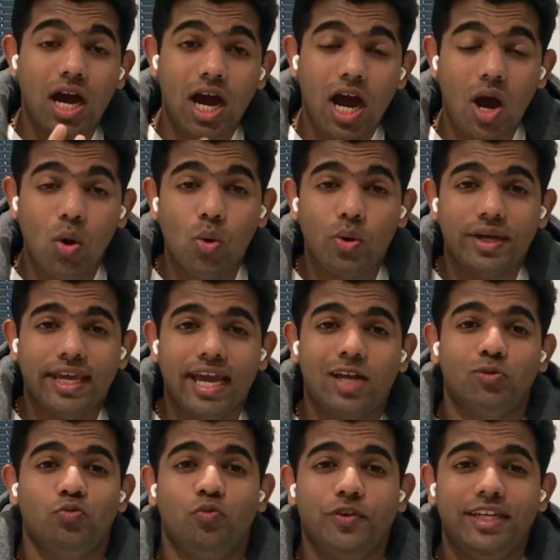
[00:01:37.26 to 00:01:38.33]
how
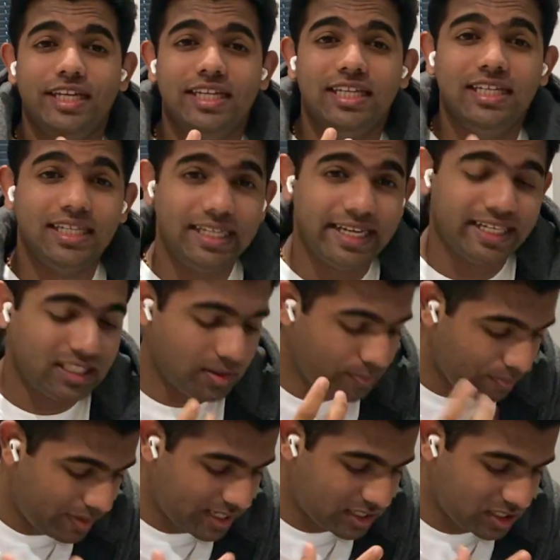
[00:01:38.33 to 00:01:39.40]
can we get the
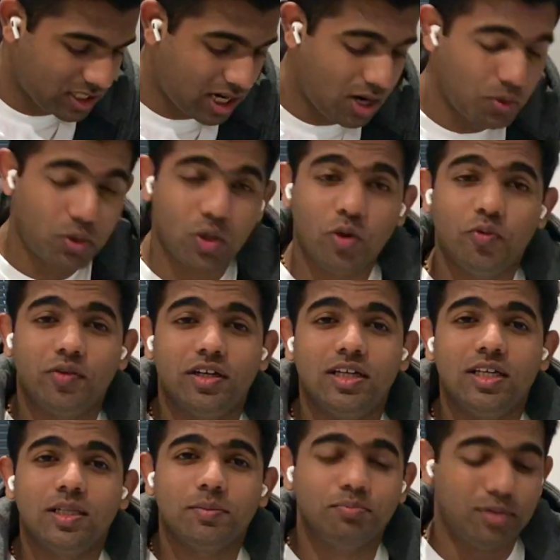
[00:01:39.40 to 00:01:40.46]
best out of a
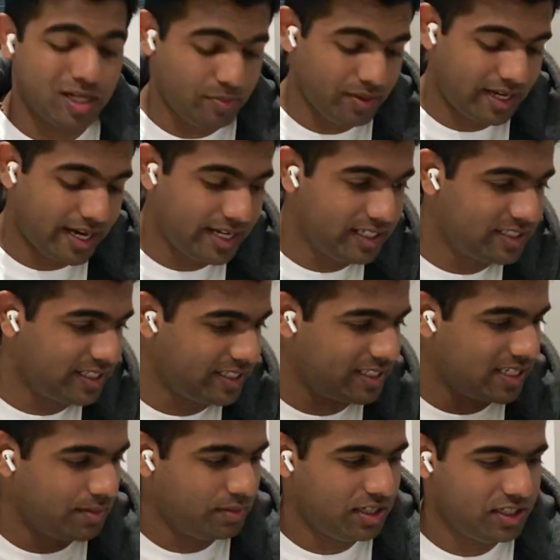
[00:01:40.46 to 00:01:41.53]
biomechanics
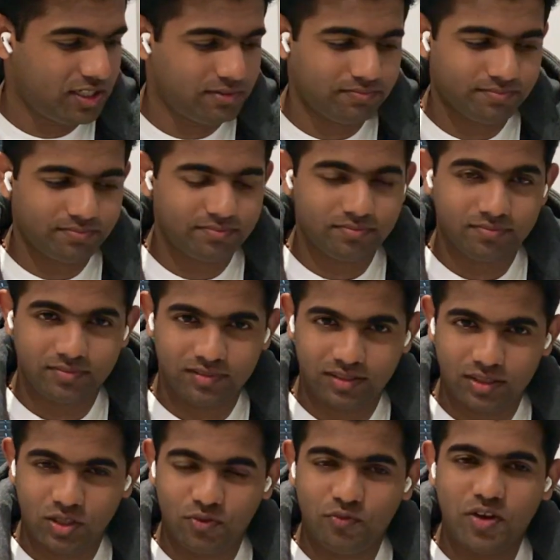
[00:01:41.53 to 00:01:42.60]
examination.
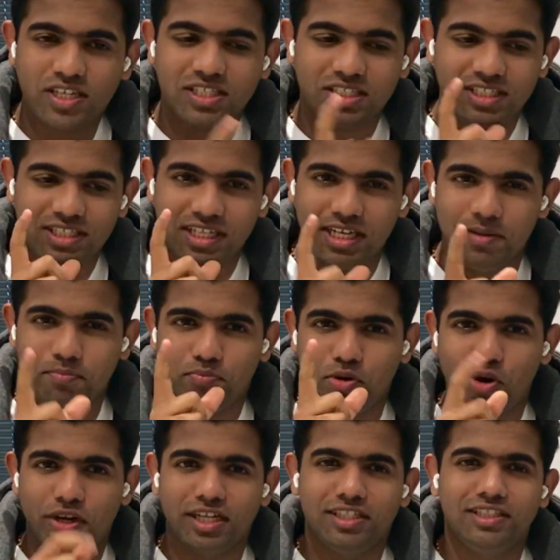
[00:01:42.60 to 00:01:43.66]
First
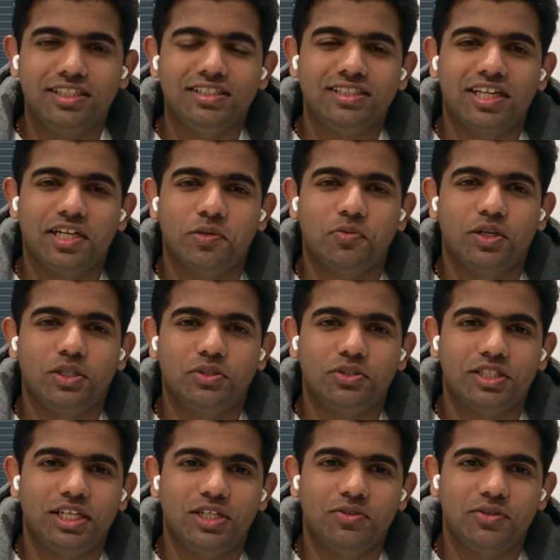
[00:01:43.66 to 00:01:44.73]
important thing that I want to
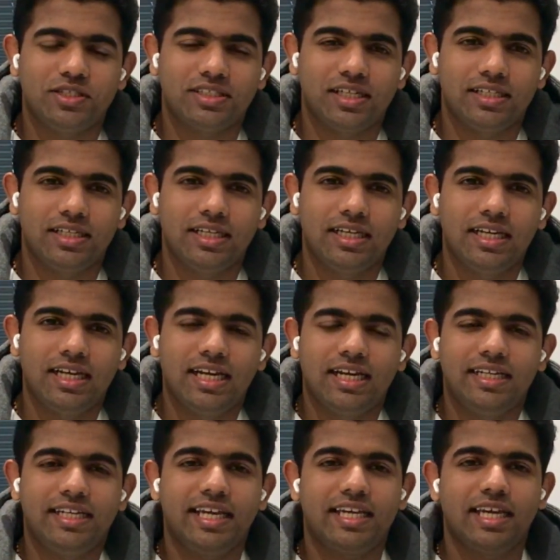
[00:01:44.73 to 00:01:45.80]
tell you is that
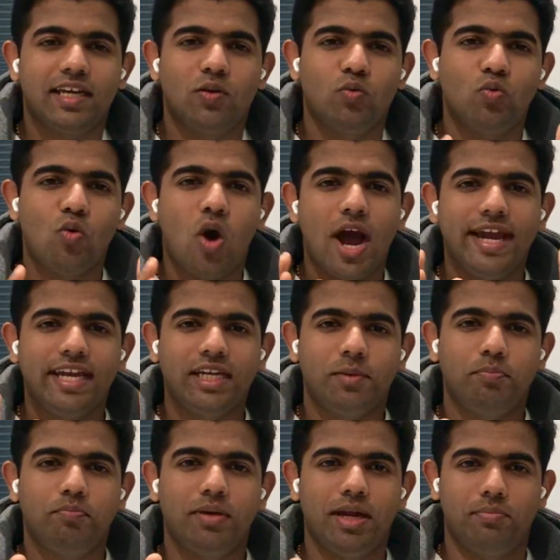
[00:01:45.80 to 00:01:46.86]
take a white
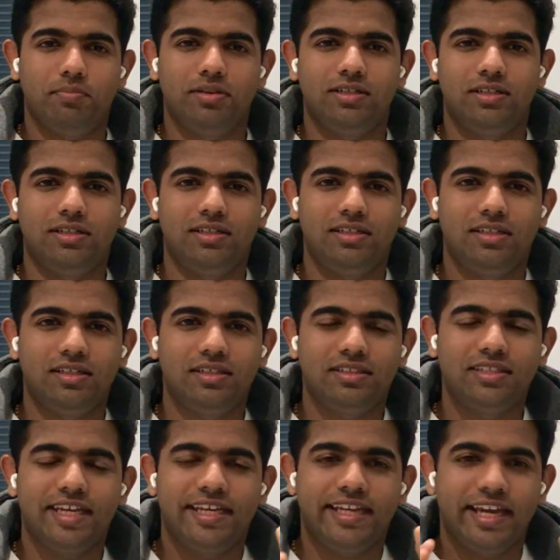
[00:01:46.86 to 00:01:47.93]
paper,
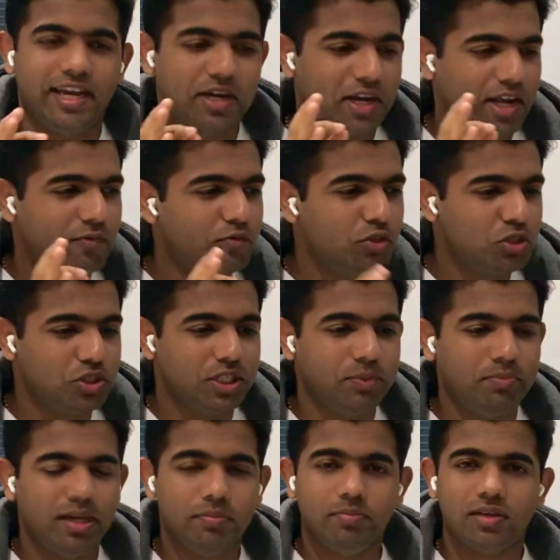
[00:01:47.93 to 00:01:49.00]
take an A4 sheet
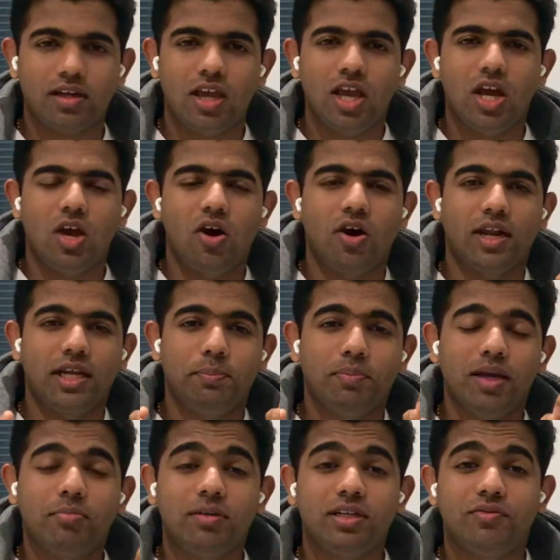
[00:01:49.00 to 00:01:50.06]
paper or a
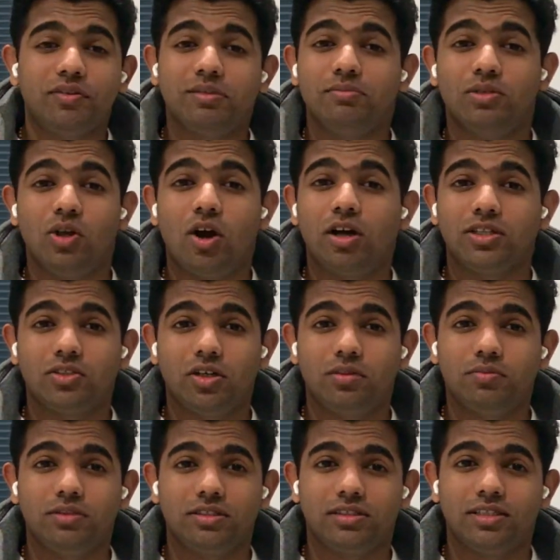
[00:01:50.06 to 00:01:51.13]
paper from long
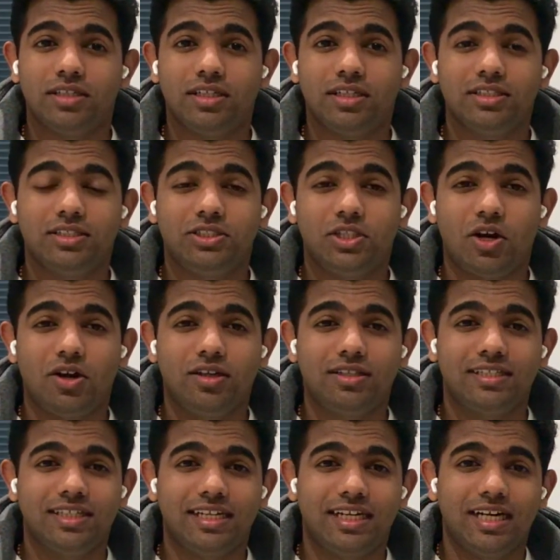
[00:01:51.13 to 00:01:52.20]
notebook.
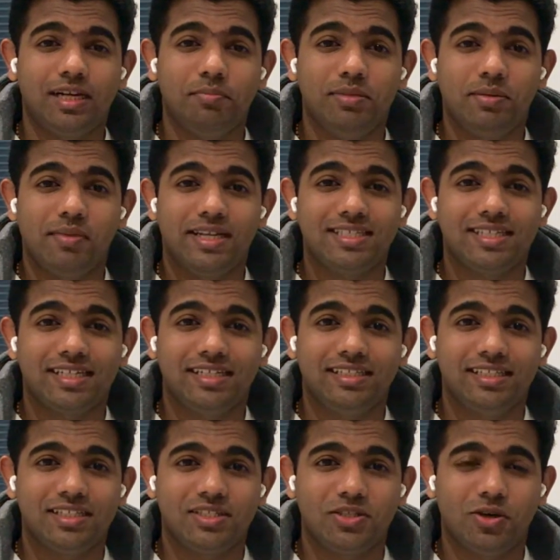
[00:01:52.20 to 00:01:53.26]
Don't be miser in
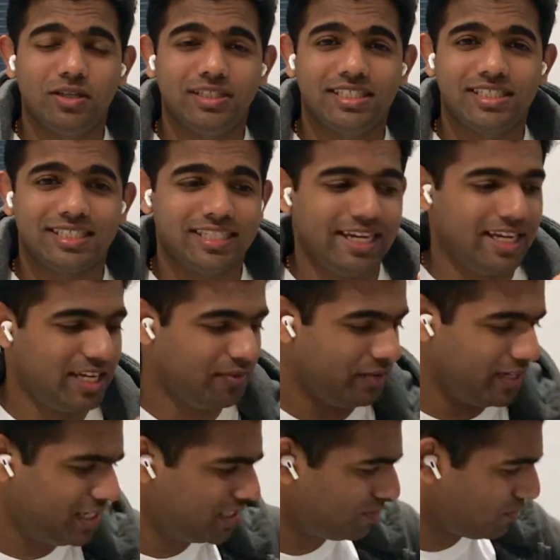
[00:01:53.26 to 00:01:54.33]
this. Don't just take a
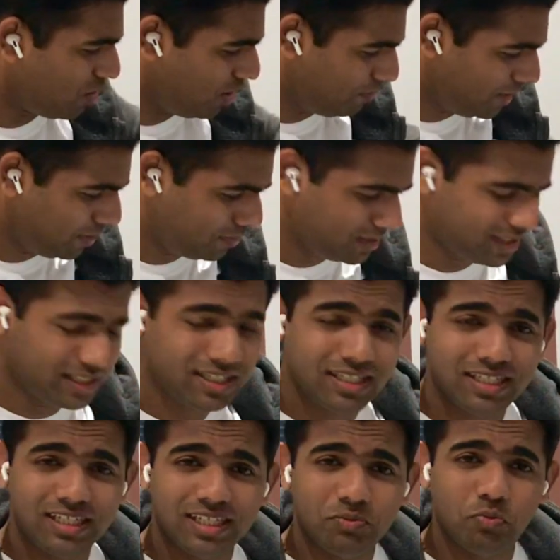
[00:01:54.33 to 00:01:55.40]
very small paper
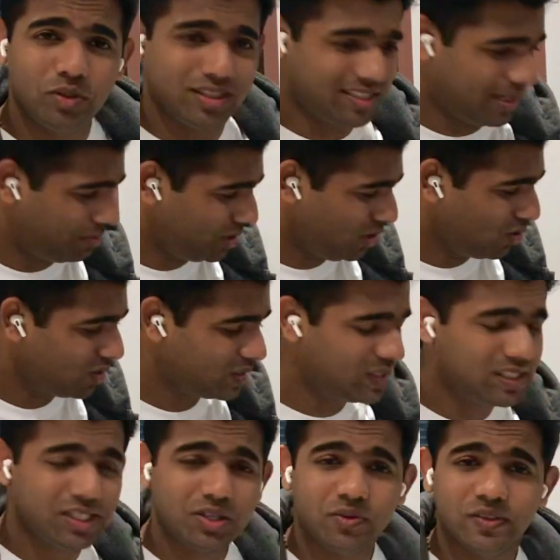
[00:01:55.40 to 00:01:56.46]
with something all
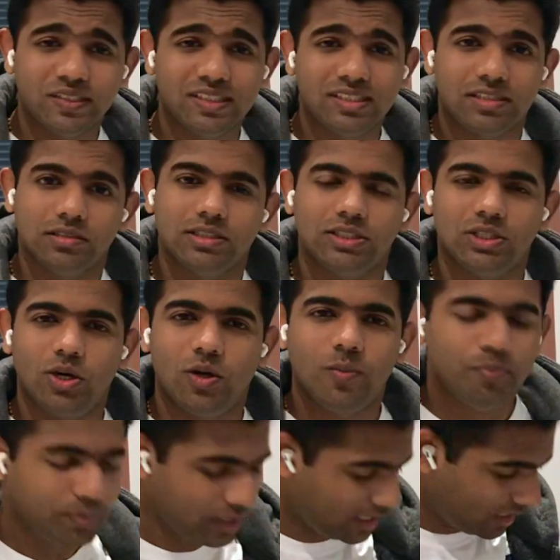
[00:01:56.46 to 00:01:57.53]
written over there.
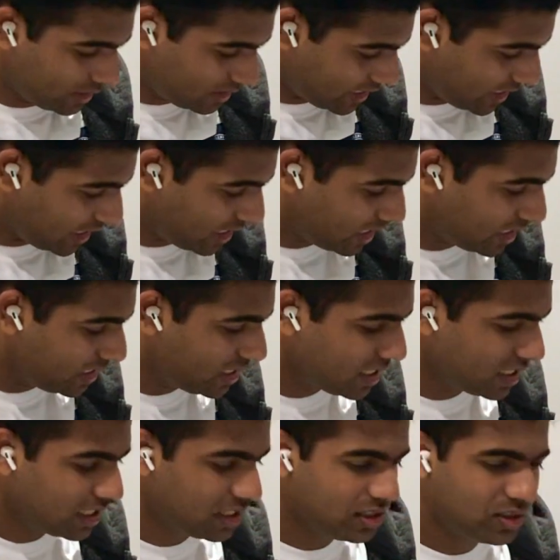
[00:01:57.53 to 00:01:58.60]
No, take a clear
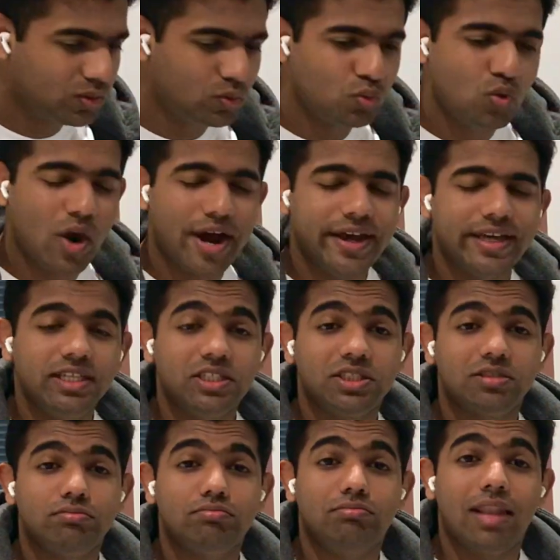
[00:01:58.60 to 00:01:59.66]
white
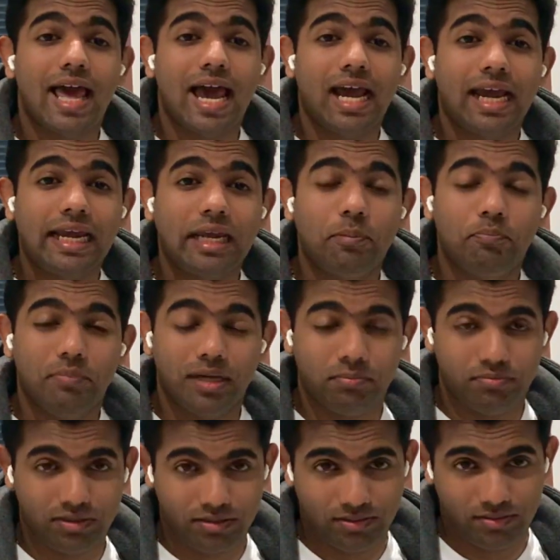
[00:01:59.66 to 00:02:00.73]
blank
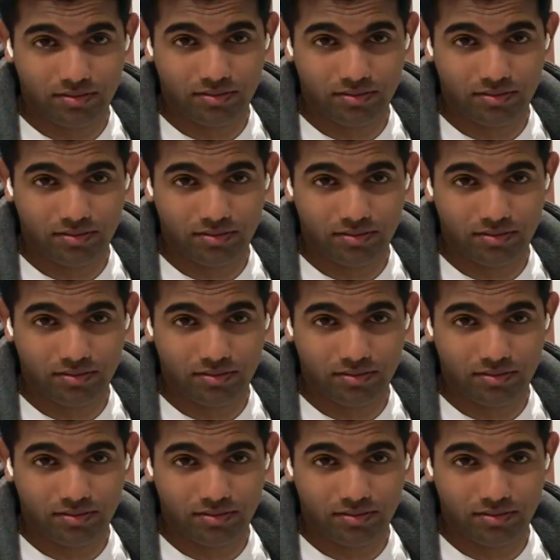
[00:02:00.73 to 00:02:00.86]
paper,